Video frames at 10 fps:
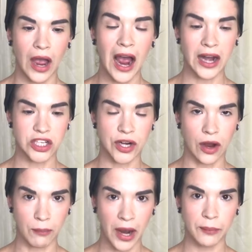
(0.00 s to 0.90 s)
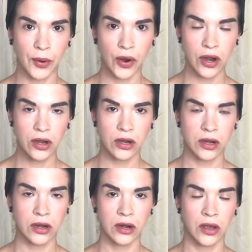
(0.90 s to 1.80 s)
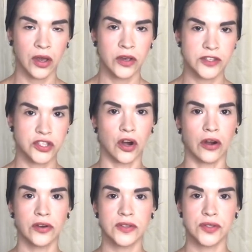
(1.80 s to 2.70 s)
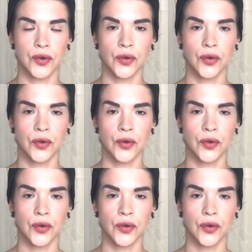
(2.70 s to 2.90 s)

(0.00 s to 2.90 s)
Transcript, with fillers: action on my part starts